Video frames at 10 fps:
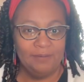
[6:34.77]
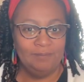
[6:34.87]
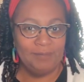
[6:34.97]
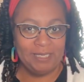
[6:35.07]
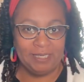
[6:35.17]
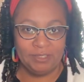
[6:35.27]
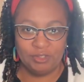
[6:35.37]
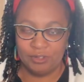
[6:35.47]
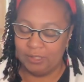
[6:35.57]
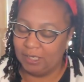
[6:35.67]
Making
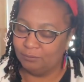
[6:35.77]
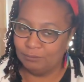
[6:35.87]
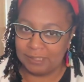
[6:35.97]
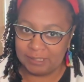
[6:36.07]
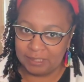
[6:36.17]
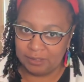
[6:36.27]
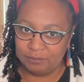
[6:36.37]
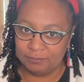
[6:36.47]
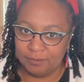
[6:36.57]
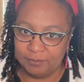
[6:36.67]
sure you're not racing
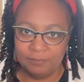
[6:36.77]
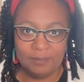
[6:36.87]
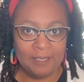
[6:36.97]
through.